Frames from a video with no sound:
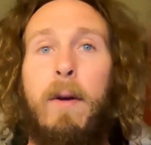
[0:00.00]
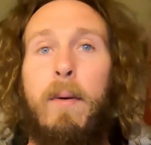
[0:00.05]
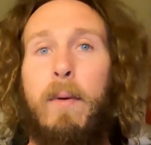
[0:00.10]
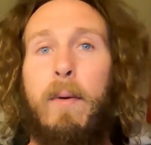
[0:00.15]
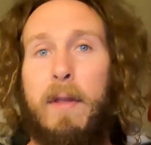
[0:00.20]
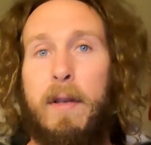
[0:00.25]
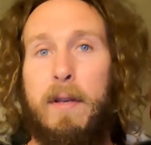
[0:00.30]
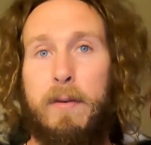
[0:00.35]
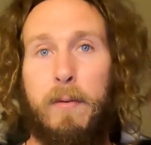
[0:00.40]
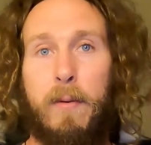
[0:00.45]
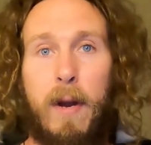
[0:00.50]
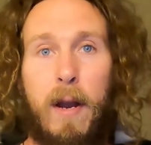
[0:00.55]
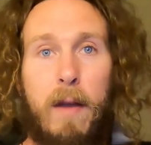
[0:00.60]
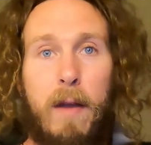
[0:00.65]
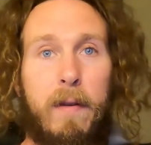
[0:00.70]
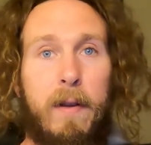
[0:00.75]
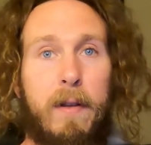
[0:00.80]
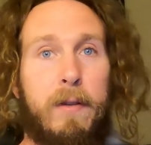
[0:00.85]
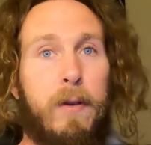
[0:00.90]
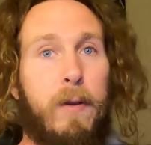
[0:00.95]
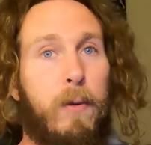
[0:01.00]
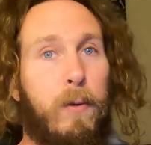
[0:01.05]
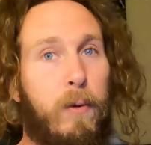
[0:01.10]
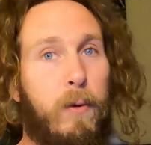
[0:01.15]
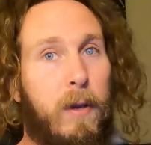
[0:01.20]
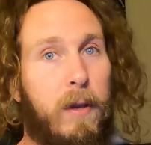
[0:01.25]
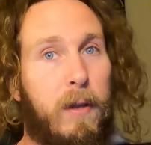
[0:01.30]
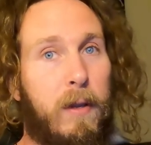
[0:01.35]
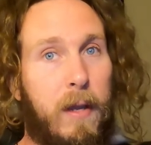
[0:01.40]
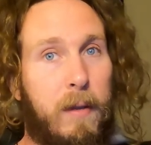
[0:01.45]
with his ravens
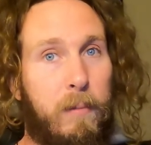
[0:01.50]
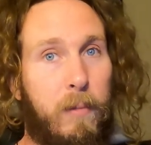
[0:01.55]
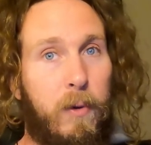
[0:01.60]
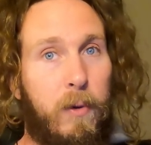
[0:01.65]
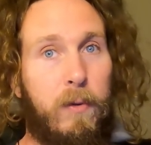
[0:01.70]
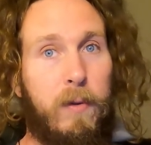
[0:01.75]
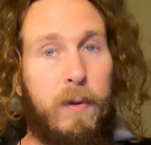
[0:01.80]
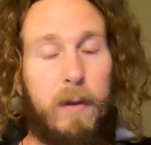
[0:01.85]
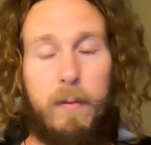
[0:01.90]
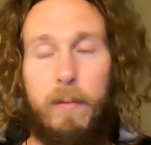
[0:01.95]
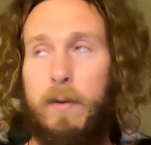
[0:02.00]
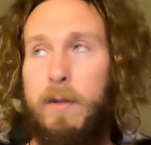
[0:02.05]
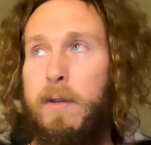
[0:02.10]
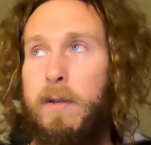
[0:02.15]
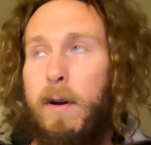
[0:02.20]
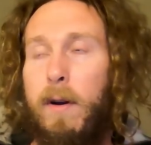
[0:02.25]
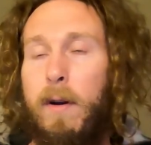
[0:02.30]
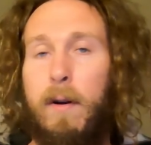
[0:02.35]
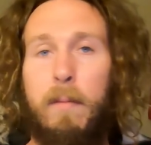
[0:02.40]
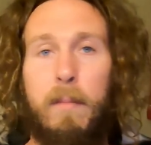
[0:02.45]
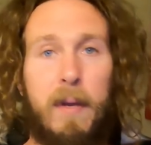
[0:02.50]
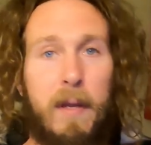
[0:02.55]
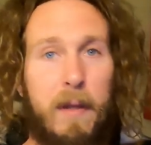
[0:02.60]
Hugin and Munin, which are,